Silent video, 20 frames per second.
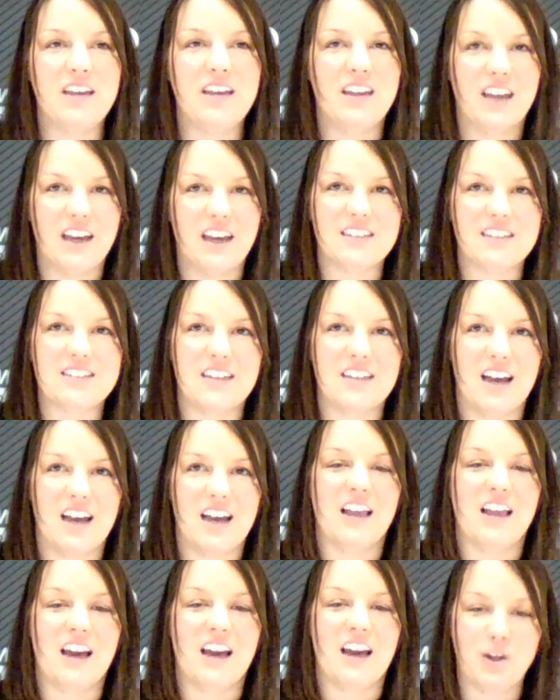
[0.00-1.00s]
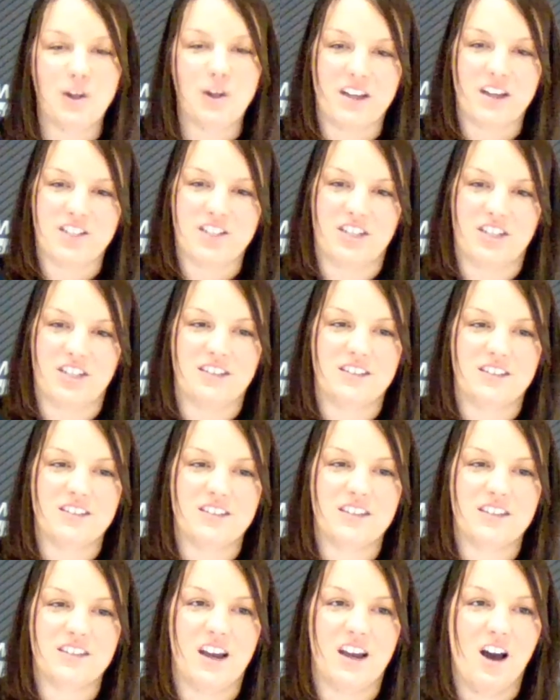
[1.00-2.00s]
We get a lot of
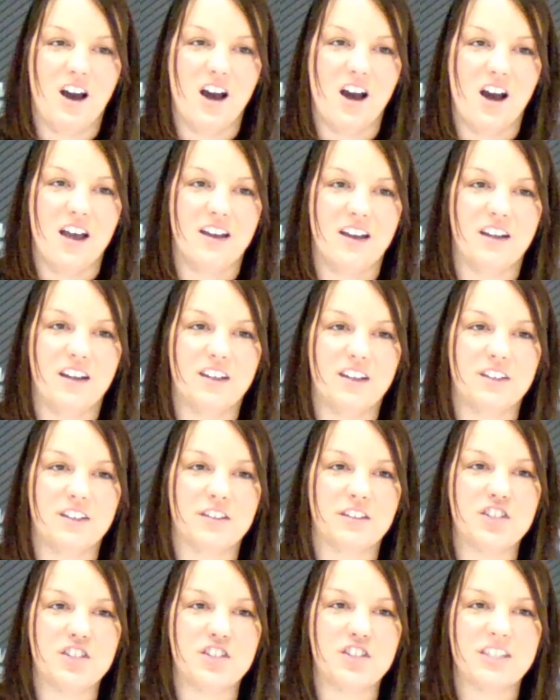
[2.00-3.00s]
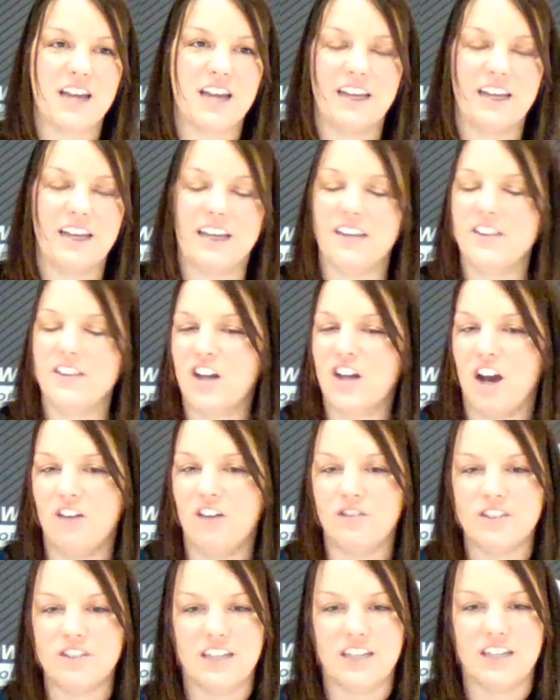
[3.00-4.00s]
questions on just kind of
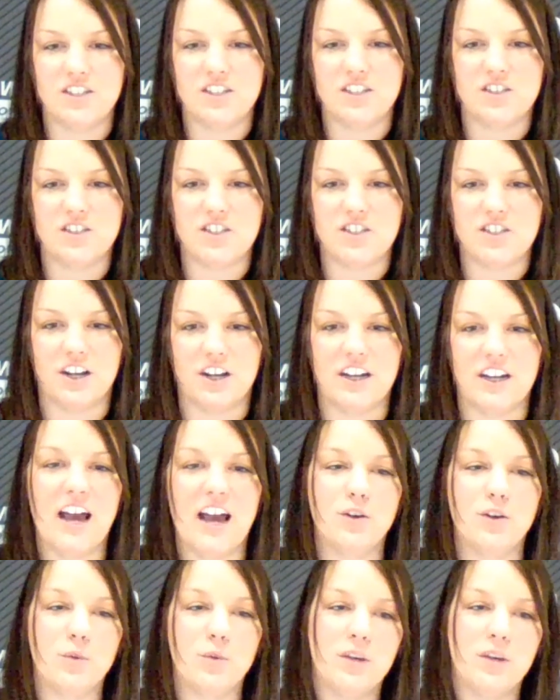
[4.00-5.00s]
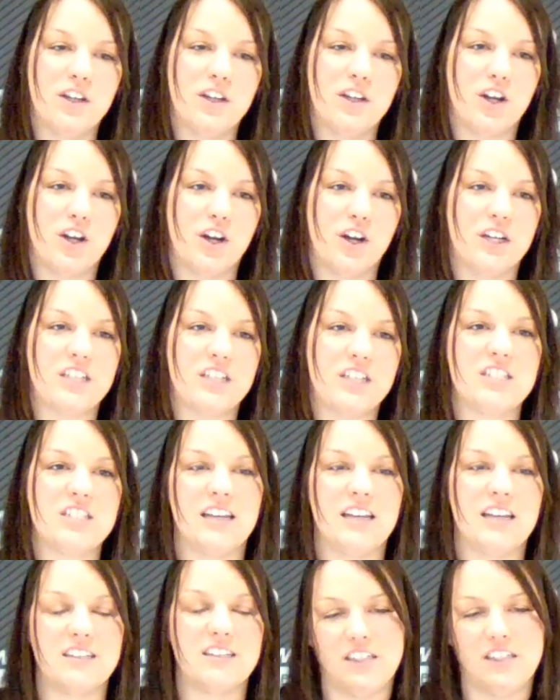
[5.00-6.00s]
getting the conversation started. How do we
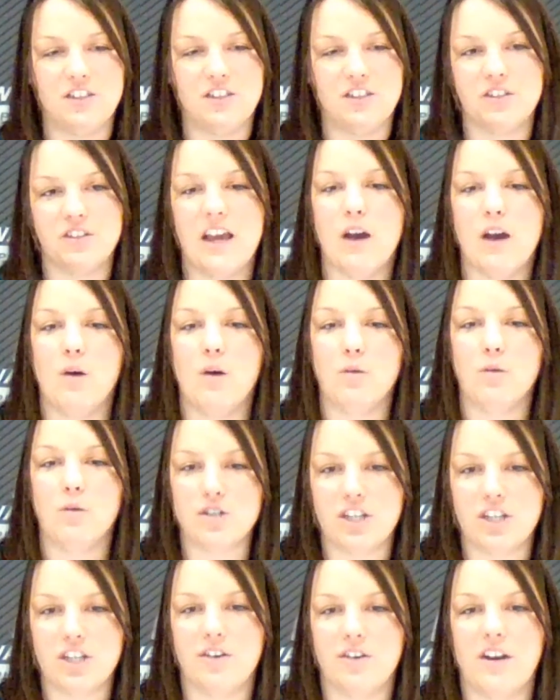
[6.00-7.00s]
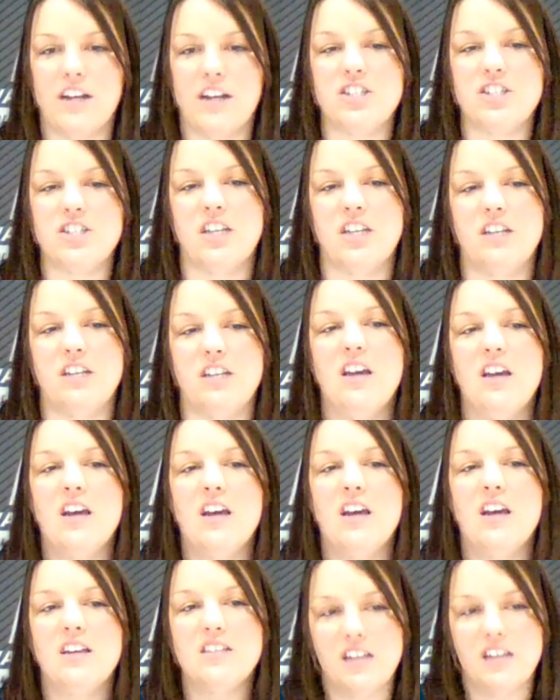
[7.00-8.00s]
encourage that senior, that owner generation
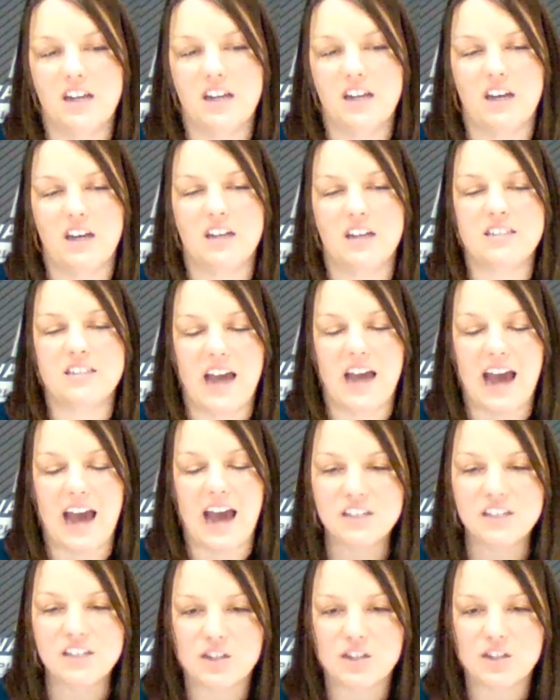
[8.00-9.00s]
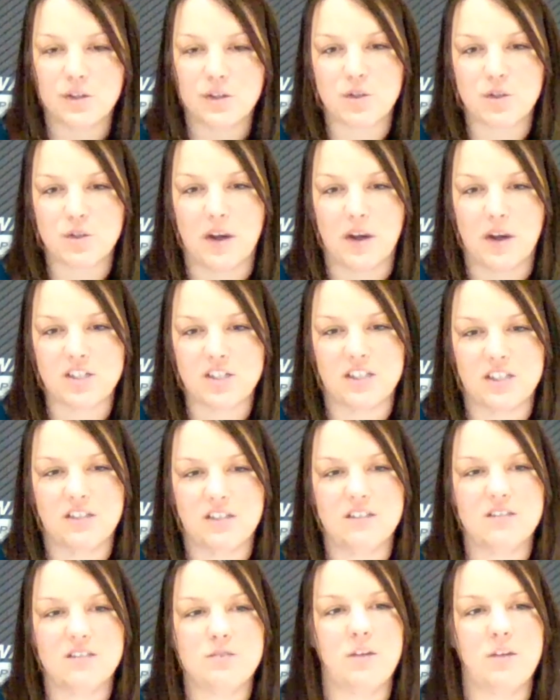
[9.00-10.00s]
to ask those
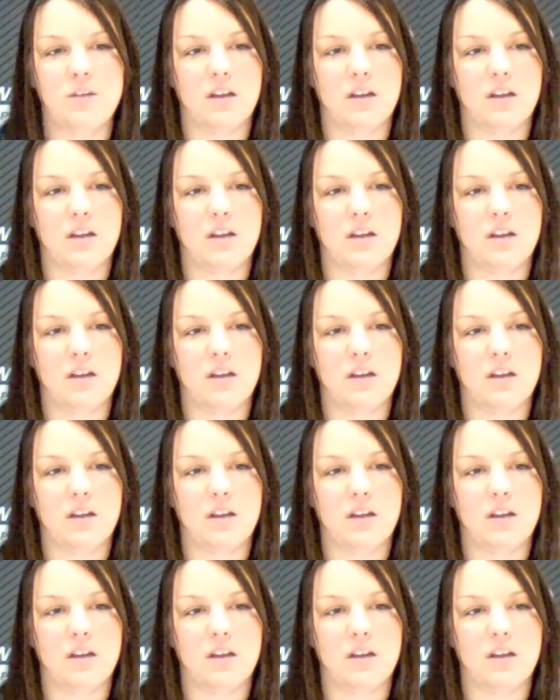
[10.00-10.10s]
questions?